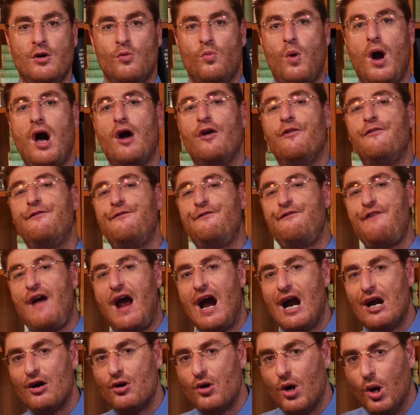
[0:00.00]
While
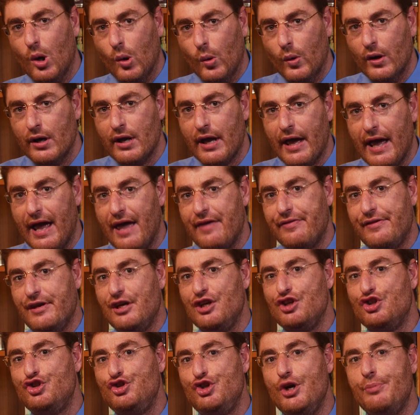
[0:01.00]
Pharaoh and
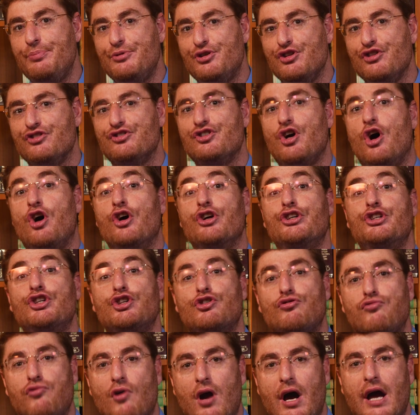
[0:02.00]
the Egyptians are
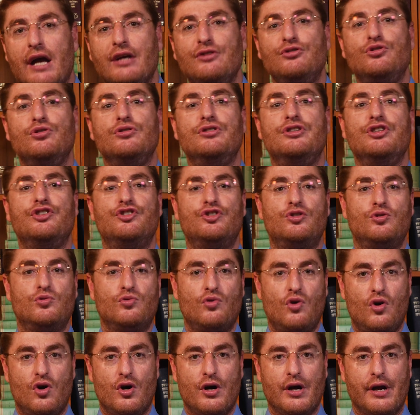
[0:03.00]
trying to
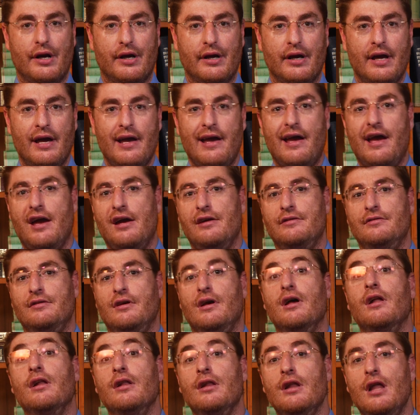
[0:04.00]
destroy
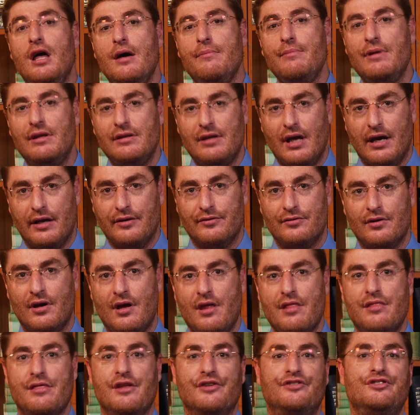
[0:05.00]
and eliminate
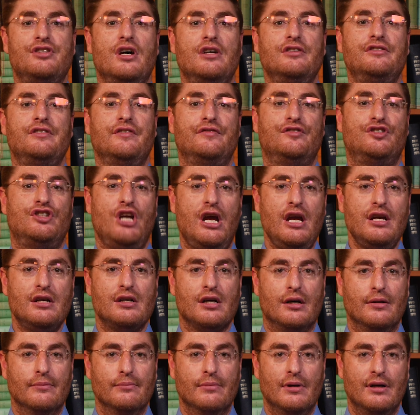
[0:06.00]
the sons of
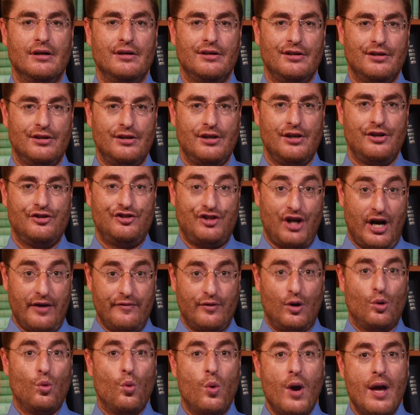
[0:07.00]
Jacob,
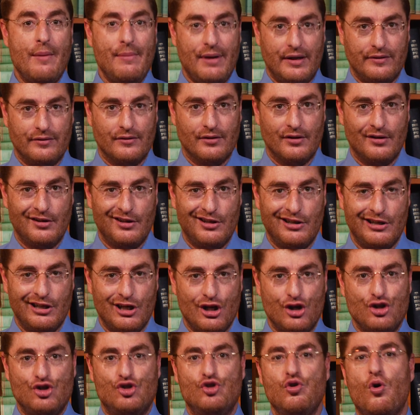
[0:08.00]
several women
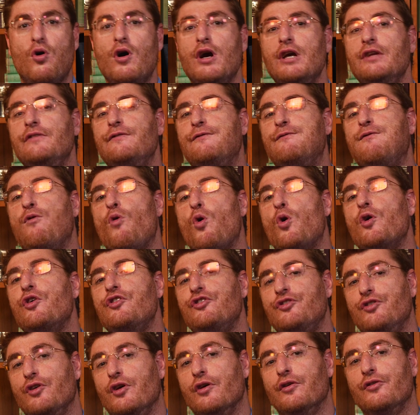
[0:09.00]
joined
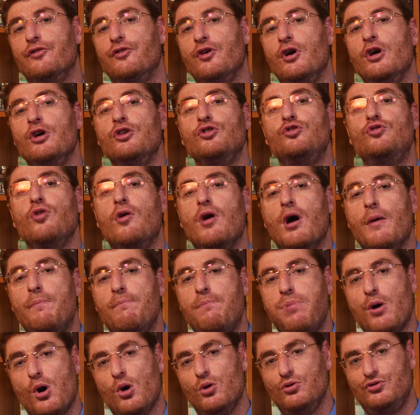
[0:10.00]
forces to
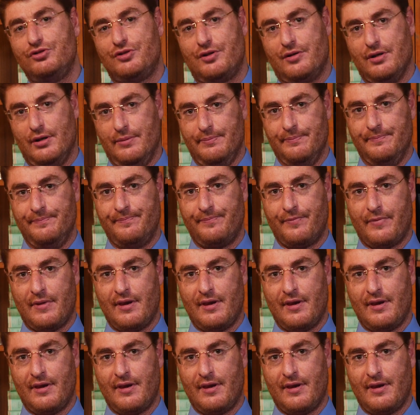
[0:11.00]
oppose them